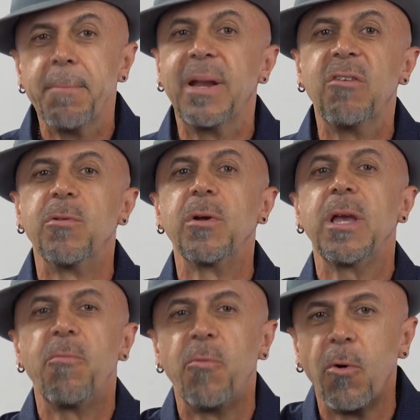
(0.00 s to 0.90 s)
but he's
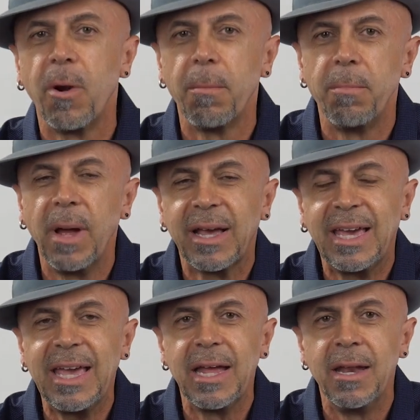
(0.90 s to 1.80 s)
looking for a
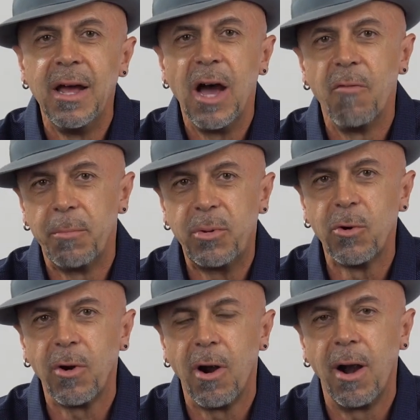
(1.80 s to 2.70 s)
kid of a
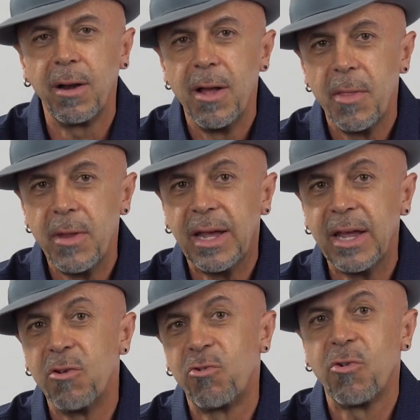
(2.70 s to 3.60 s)
pure heart that he
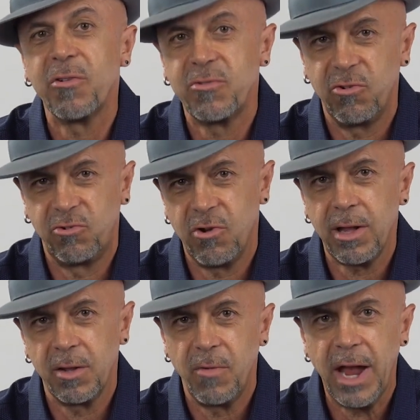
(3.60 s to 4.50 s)
can entrust his
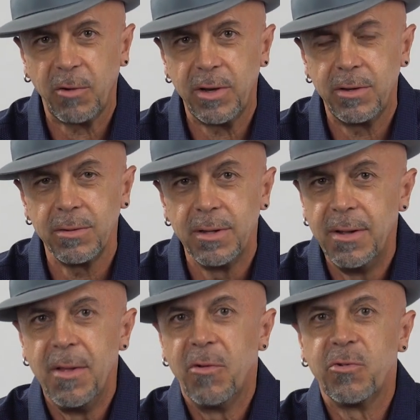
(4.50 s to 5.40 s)
chocolate factory to.
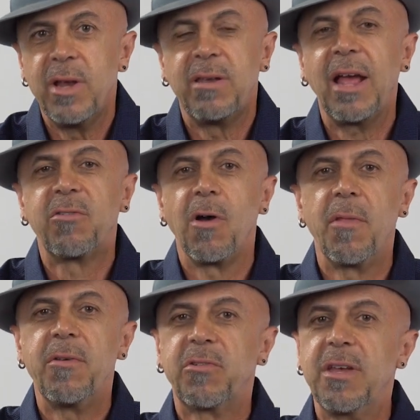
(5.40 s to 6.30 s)
So he takes
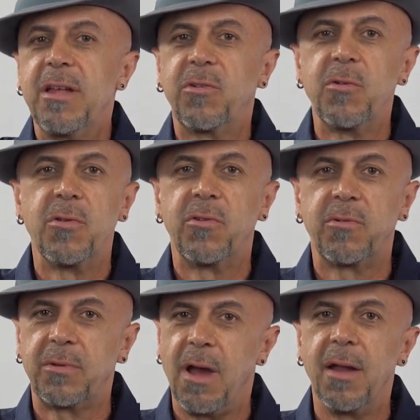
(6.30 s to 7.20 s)
all these kids through
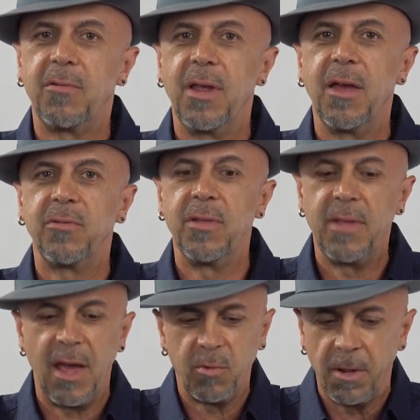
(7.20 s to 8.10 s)
this contest,
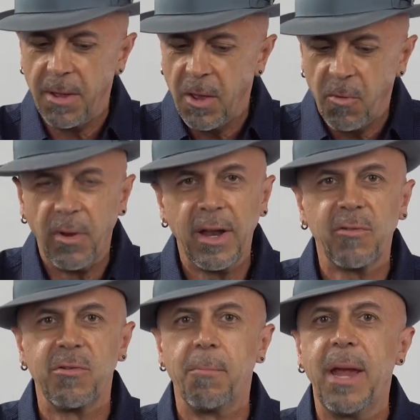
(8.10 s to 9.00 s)
and they have to fill
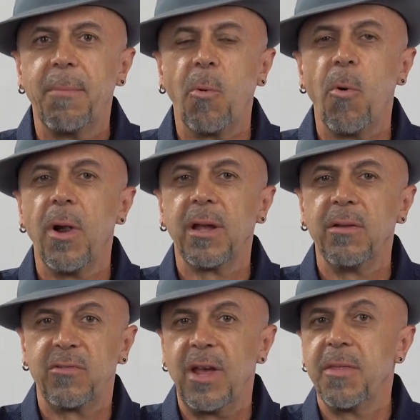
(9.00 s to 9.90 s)
out some paperwork
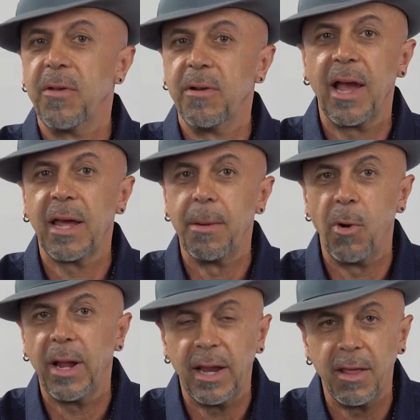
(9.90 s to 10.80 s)
and say that they're not going to
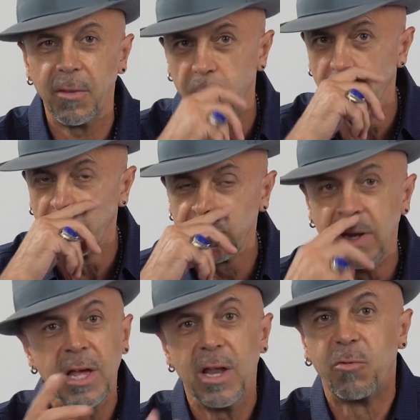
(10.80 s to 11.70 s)
break any of the rules.
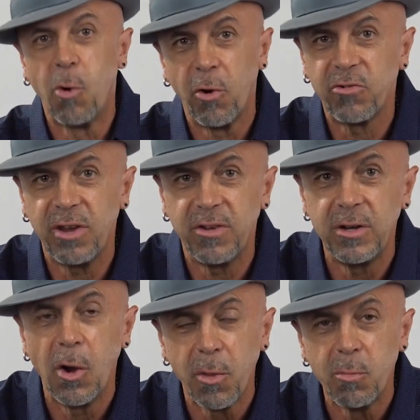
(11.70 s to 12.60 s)
And of course, as
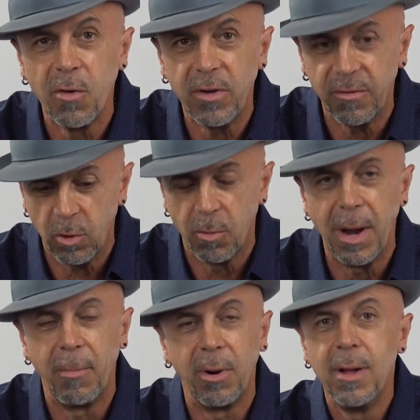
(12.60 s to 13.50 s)
you know the movie, if you
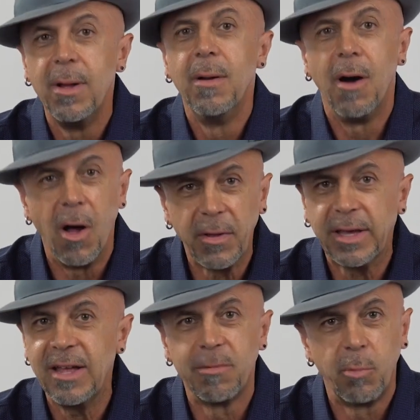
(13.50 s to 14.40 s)
remember, all the
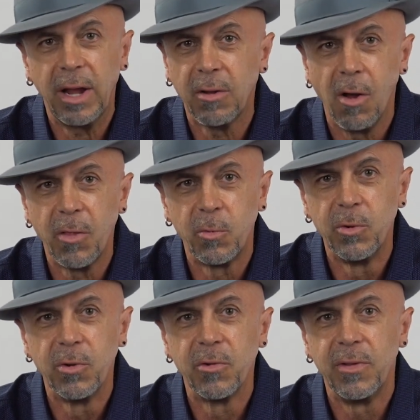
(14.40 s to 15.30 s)
kids break all the
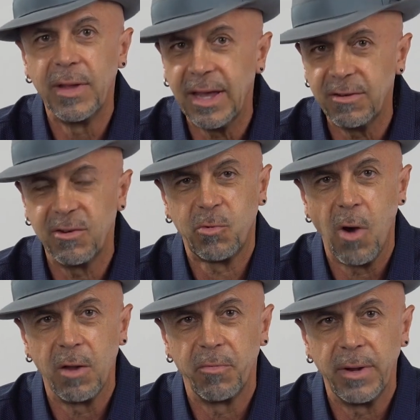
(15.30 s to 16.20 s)
rules and they get
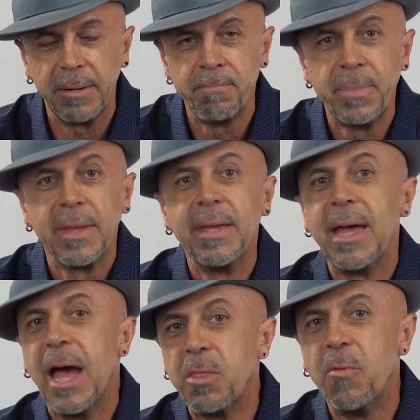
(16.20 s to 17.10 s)
disqualified.
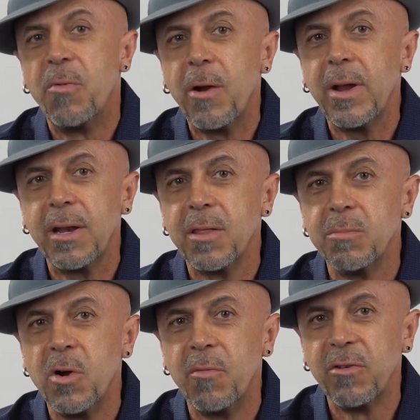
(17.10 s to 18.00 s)
At the very end of the
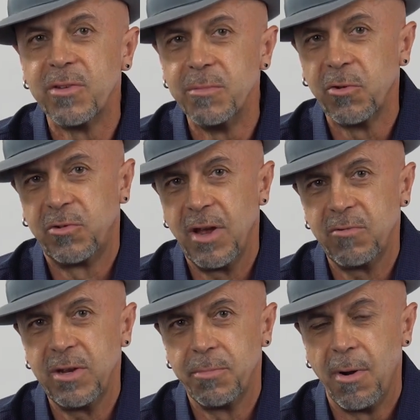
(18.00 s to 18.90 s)
movie is the most
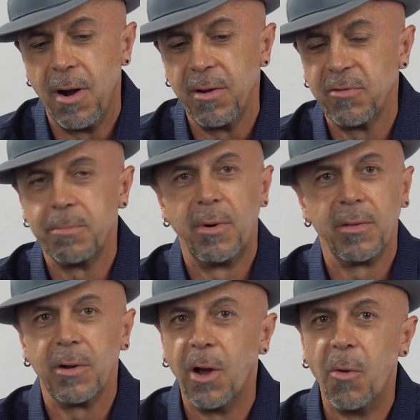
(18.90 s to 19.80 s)
touching part, and it's the
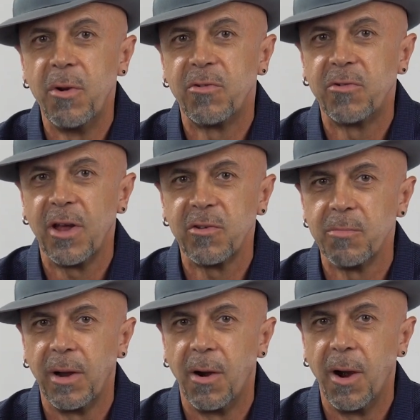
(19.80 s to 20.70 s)
part that always
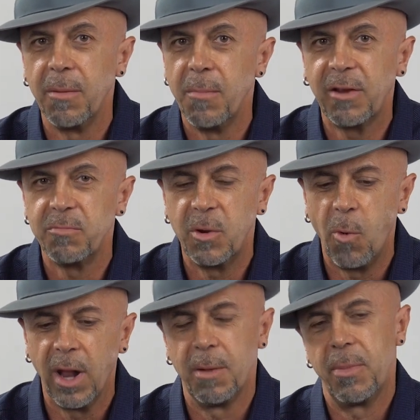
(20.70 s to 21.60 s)
touches my heart and makes me
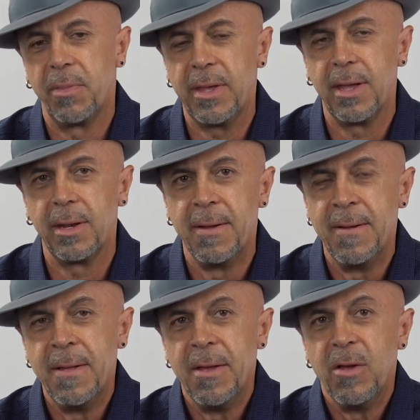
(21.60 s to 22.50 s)
well up at the end.
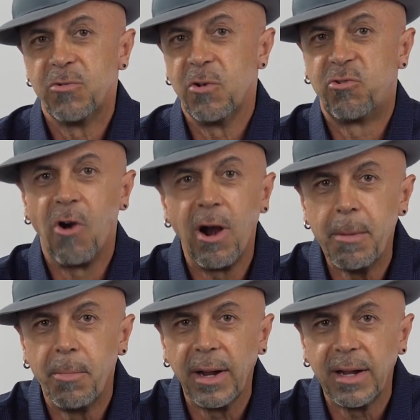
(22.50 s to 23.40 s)
So
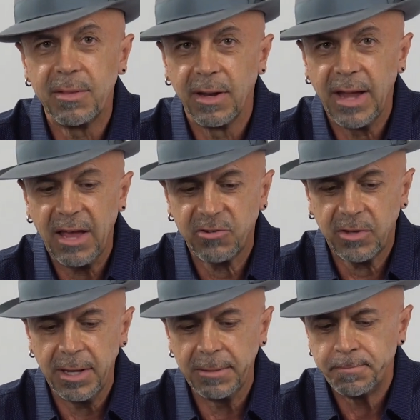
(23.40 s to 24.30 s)
Charlie Bucket, the last
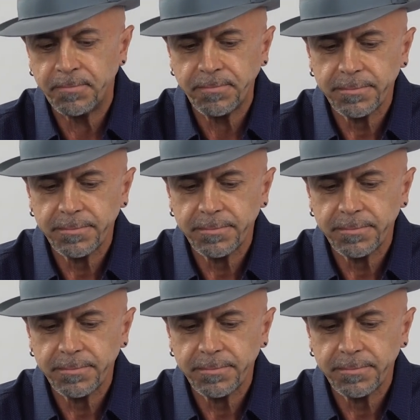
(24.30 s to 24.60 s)
kid,